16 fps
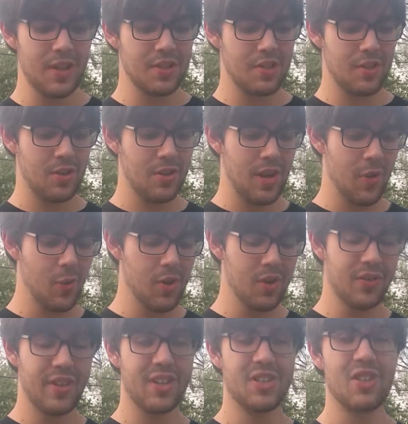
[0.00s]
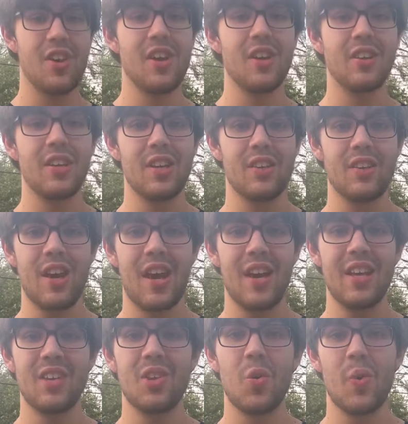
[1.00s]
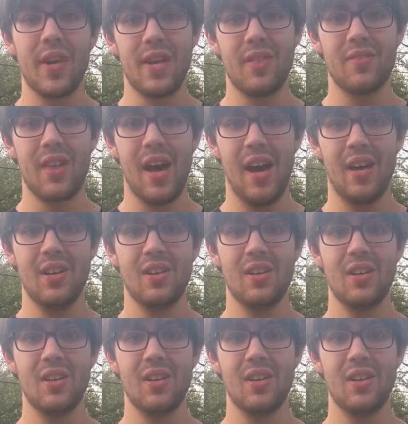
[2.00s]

sure that words like jarringly are not in the way of that.